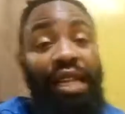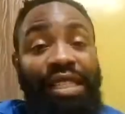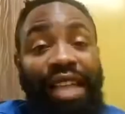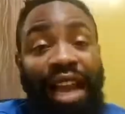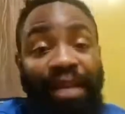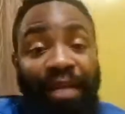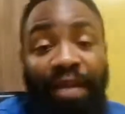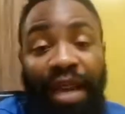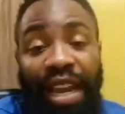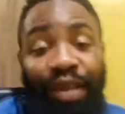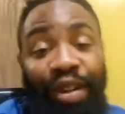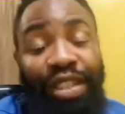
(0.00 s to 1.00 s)
this. I remember
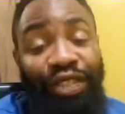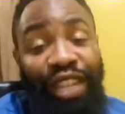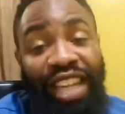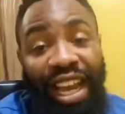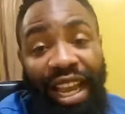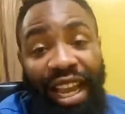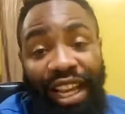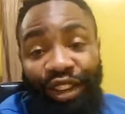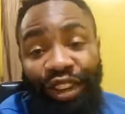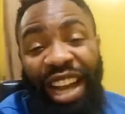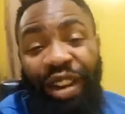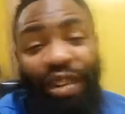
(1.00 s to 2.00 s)
that was during the
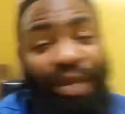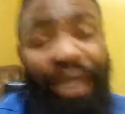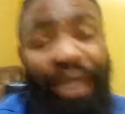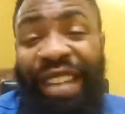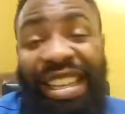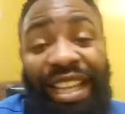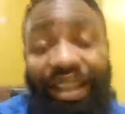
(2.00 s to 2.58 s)
election. That was my first